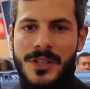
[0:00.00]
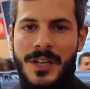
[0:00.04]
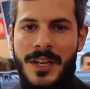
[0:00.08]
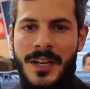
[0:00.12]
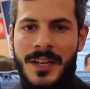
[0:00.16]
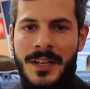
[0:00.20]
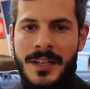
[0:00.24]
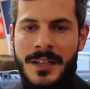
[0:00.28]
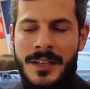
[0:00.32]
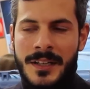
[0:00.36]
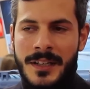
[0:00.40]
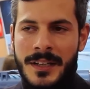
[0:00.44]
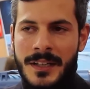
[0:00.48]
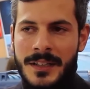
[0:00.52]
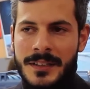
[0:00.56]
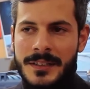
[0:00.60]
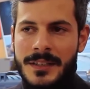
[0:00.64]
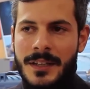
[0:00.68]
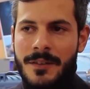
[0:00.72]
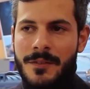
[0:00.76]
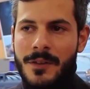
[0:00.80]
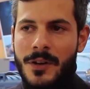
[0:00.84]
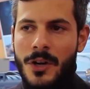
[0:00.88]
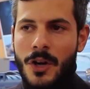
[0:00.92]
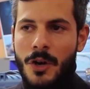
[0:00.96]
in
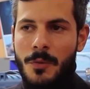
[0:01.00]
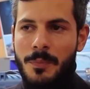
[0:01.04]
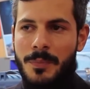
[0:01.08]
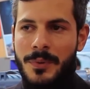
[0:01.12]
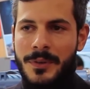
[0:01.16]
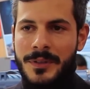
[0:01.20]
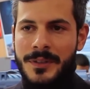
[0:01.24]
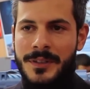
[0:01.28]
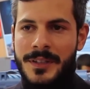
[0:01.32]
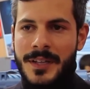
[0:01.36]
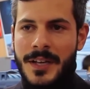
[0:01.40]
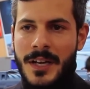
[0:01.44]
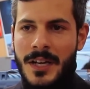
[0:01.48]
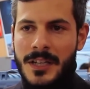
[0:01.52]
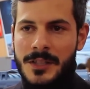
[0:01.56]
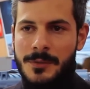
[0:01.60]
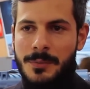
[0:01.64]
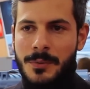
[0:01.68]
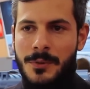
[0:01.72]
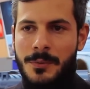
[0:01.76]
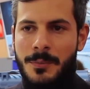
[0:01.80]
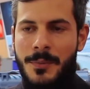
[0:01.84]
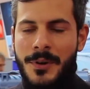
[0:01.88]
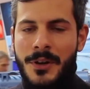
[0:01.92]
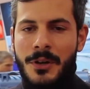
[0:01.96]
developing the
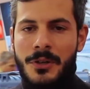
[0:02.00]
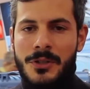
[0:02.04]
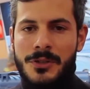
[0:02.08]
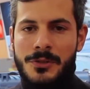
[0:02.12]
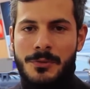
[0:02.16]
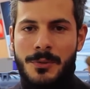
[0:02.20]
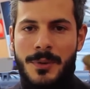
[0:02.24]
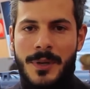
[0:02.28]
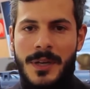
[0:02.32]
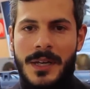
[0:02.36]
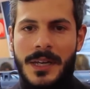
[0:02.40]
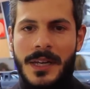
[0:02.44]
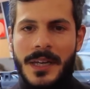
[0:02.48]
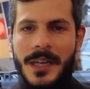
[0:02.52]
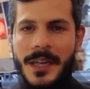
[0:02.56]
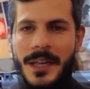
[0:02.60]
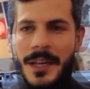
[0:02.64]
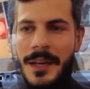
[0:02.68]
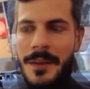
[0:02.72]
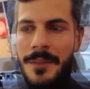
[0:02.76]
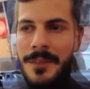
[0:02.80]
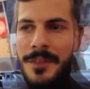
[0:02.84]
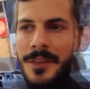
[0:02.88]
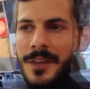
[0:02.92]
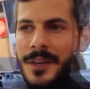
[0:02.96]
export because
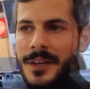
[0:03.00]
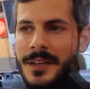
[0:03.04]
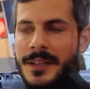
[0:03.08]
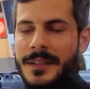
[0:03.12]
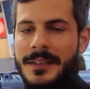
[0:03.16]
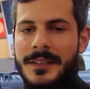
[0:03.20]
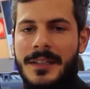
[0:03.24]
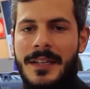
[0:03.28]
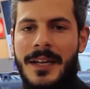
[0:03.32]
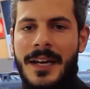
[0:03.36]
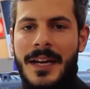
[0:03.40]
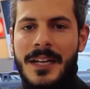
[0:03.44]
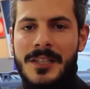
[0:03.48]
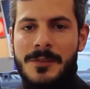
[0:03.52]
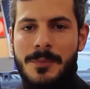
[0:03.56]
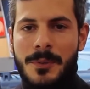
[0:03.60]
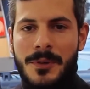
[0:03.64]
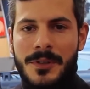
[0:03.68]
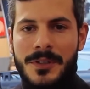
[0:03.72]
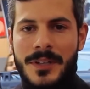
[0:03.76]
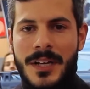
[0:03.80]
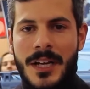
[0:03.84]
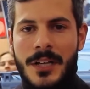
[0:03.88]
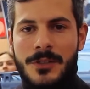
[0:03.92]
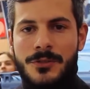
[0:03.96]
we think
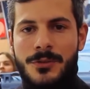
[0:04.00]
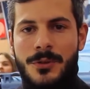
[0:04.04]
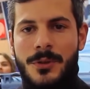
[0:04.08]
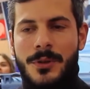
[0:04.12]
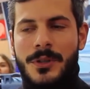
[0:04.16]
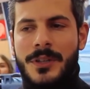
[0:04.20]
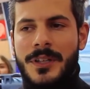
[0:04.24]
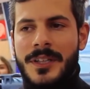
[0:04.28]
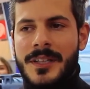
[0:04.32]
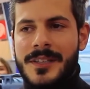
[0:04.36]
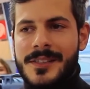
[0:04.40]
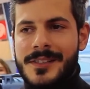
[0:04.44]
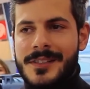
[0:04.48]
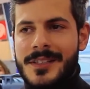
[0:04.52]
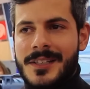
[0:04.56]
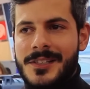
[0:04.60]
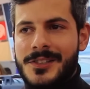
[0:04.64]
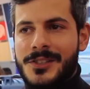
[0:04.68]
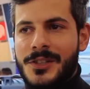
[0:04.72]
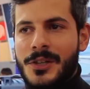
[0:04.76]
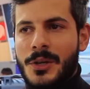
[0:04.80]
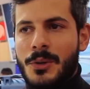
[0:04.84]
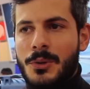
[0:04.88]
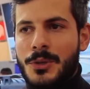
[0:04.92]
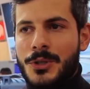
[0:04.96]
export network is the
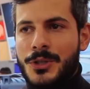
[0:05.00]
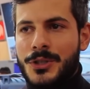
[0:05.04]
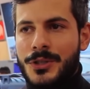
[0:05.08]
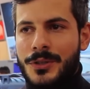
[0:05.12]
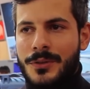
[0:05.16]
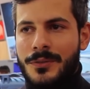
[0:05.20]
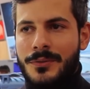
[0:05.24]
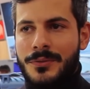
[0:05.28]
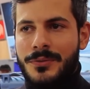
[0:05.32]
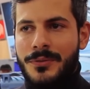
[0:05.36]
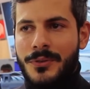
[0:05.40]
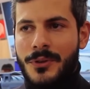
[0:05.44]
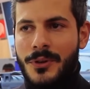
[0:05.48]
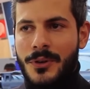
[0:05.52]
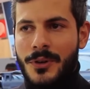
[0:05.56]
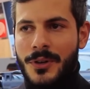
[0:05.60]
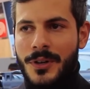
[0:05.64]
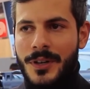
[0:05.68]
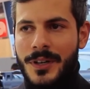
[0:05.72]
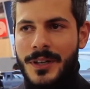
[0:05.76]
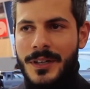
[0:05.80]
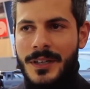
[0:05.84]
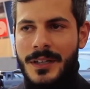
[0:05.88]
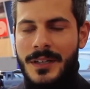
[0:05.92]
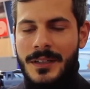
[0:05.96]
solution for
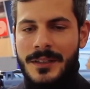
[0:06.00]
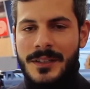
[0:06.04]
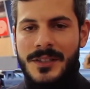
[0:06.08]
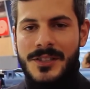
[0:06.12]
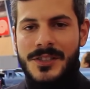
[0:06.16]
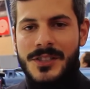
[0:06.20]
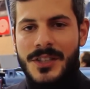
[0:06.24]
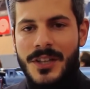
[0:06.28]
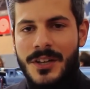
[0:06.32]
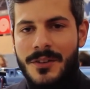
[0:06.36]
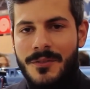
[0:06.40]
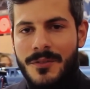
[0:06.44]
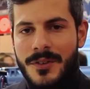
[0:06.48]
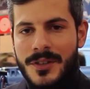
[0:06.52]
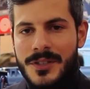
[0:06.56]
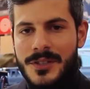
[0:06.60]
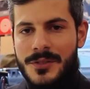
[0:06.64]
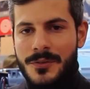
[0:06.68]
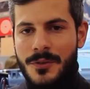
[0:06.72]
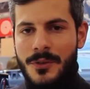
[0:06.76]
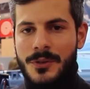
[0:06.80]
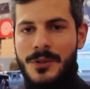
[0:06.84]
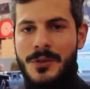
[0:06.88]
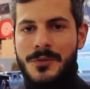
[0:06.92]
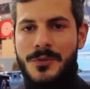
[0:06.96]
the service,
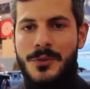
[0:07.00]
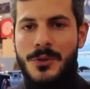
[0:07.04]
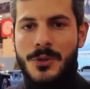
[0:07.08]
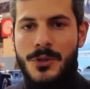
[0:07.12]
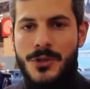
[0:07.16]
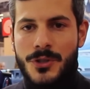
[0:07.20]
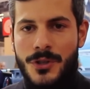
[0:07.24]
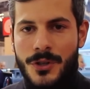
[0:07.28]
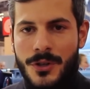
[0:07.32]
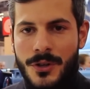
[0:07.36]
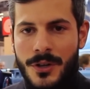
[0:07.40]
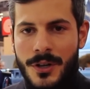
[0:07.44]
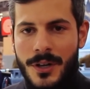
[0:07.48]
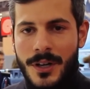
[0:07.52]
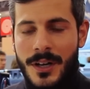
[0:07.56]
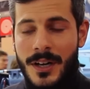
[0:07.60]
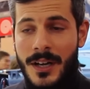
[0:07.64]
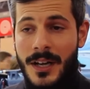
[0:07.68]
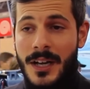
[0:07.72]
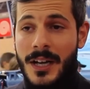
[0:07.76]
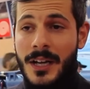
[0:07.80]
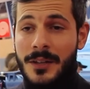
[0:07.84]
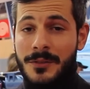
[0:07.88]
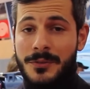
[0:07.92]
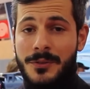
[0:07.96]
for the future,
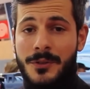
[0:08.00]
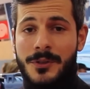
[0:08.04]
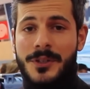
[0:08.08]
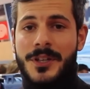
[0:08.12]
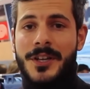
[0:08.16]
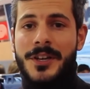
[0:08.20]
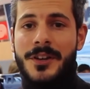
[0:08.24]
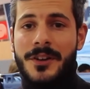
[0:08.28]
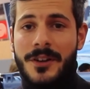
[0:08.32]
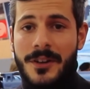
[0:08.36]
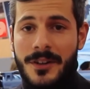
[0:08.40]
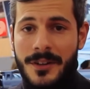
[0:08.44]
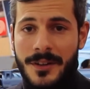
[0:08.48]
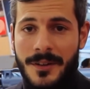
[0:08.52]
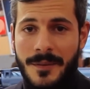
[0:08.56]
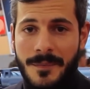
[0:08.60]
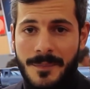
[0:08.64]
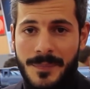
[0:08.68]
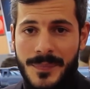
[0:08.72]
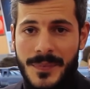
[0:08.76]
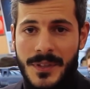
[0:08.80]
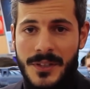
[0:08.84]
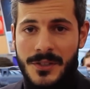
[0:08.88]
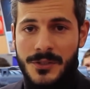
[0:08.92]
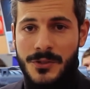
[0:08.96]
and for the yard.
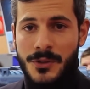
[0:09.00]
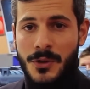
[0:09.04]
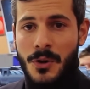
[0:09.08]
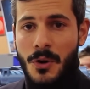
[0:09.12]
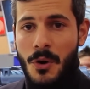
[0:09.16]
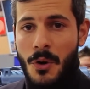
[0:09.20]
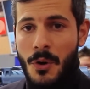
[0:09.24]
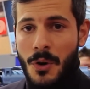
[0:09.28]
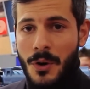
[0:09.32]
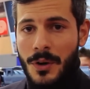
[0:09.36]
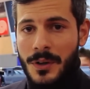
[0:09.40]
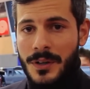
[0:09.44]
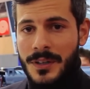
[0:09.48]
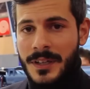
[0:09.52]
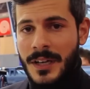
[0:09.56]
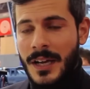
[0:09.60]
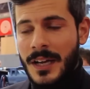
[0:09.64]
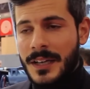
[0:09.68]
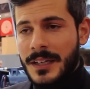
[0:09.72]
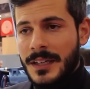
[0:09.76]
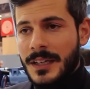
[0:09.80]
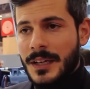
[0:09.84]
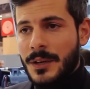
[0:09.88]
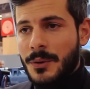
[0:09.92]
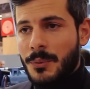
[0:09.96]
So
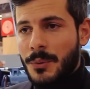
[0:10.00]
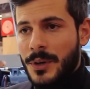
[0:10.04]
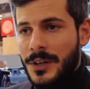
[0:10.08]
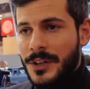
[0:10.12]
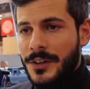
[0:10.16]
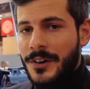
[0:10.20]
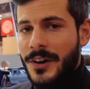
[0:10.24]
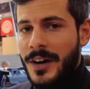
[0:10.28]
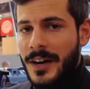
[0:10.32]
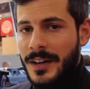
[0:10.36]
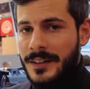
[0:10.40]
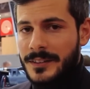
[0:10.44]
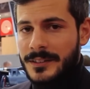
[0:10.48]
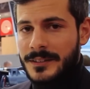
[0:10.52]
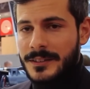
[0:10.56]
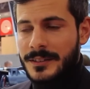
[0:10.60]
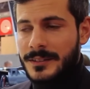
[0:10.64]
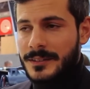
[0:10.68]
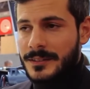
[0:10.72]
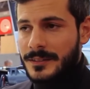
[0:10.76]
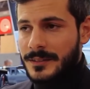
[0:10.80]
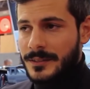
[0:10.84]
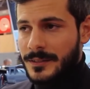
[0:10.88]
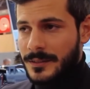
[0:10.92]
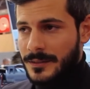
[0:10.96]
Nanni will grant
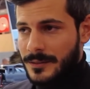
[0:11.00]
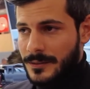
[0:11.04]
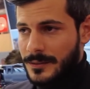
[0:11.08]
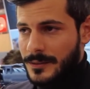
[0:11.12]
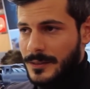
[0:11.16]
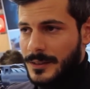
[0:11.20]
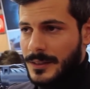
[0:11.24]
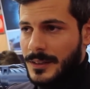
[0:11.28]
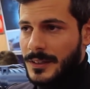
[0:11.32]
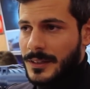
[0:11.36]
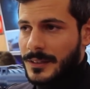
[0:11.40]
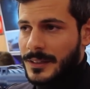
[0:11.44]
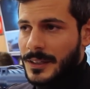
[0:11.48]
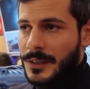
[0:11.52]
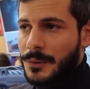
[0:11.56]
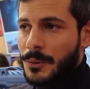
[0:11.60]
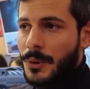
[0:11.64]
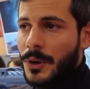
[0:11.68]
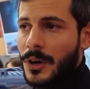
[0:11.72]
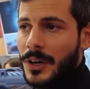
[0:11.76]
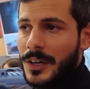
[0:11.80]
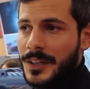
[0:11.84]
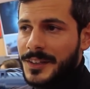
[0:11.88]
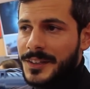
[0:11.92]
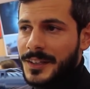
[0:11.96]
the
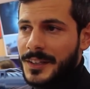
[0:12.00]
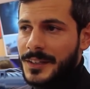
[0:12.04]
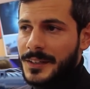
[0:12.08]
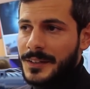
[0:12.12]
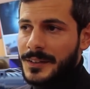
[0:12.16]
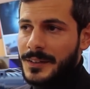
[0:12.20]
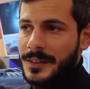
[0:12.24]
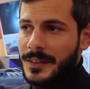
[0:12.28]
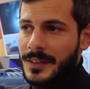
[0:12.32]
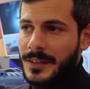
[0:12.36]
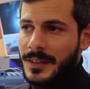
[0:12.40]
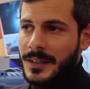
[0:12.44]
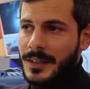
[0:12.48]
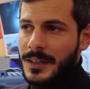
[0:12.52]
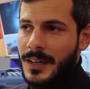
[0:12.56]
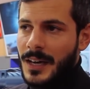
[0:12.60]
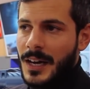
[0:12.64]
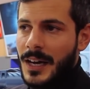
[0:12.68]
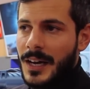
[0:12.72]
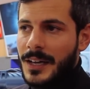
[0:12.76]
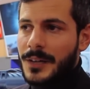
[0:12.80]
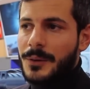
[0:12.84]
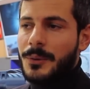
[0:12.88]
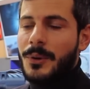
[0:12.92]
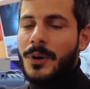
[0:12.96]
quality,
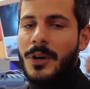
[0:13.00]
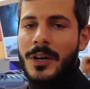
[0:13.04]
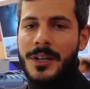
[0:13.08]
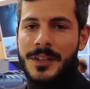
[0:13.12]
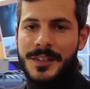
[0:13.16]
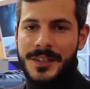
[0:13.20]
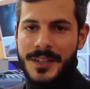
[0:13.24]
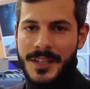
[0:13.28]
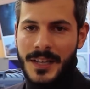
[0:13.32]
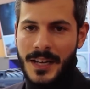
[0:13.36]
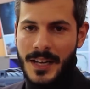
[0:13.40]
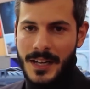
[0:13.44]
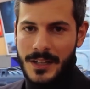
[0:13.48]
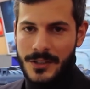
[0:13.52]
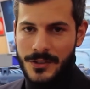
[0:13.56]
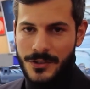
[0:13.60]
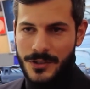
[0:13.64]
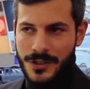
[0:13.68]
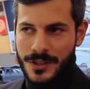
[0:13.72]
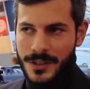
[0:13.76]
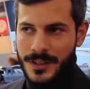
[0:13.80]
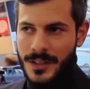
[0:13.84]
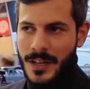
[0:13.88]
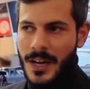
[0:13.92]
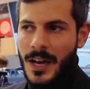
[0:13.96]
high quality
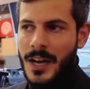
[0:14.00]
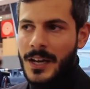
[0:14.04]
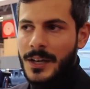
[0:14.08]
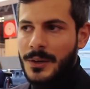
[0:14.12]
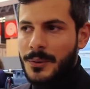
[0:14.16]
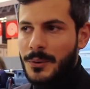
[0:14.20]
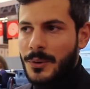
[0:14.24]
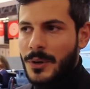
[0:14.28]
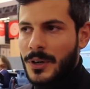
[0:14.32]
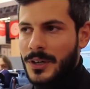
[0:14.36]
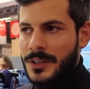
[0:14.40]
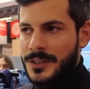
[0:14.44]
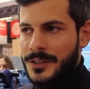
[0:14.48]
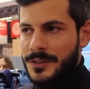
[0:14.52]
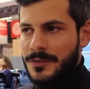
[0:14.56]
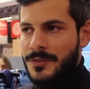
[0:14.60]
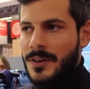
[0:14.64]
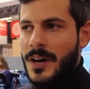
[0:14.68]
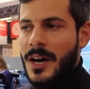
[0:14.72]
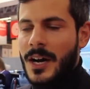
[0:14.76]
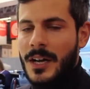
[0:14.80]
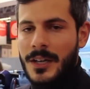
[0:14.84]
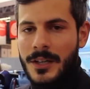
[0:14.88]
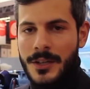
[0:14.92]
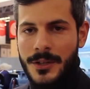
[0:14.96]
engine, high quality
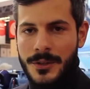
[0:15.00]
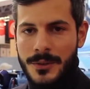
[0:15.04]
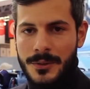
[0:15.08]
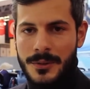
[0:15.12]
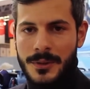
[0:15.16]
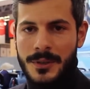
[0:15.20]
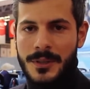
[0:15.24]
value,